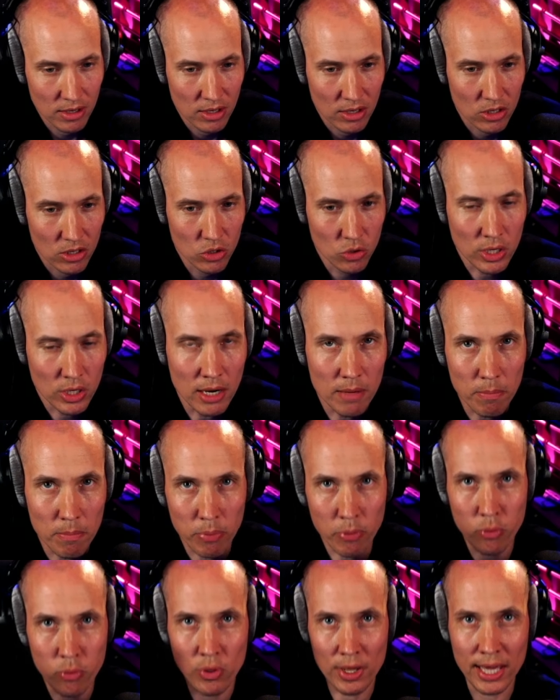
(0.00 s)
you can
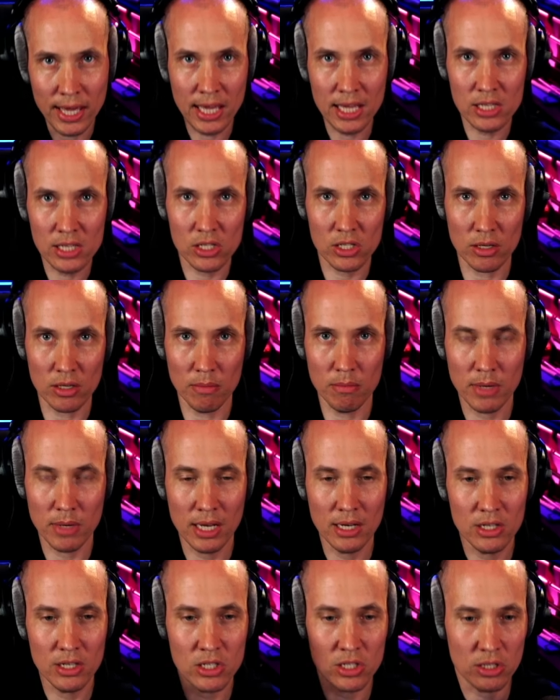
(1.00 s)
place them in
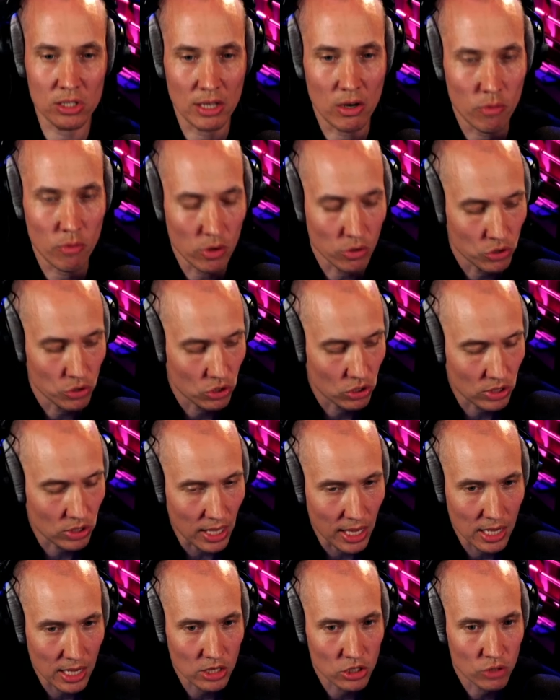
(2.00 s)
the stereo
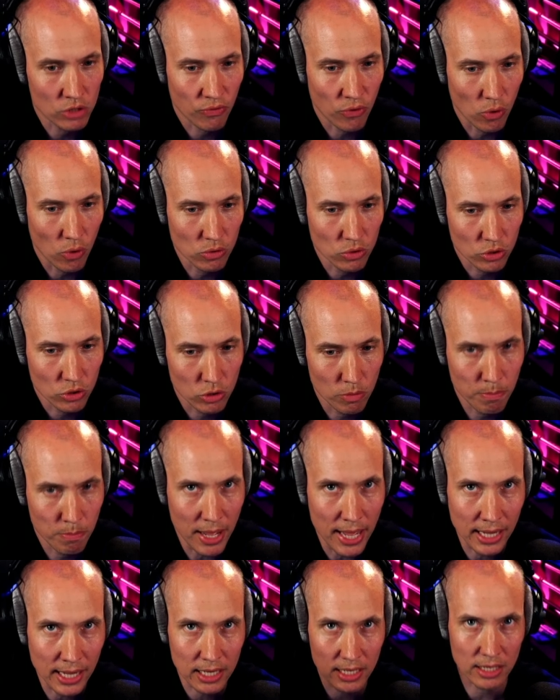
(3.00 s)
stage front to
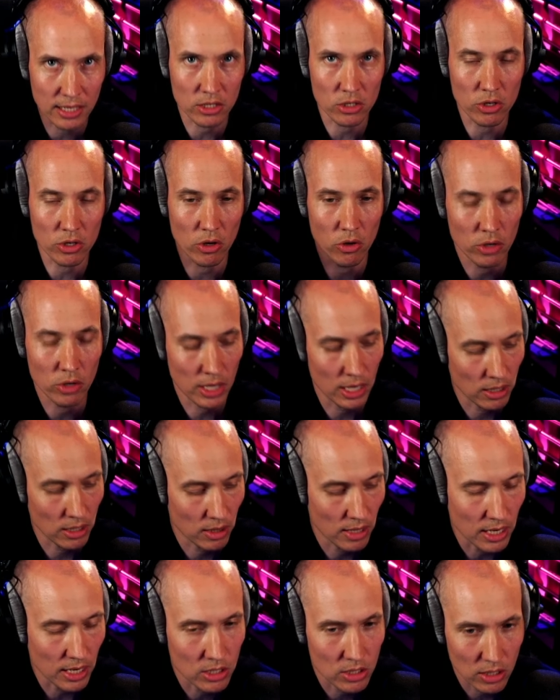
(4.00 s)
back and, get
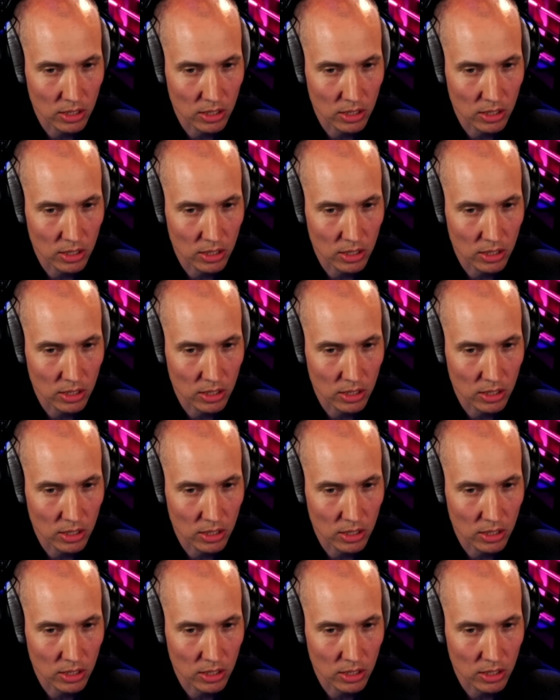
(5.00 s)
that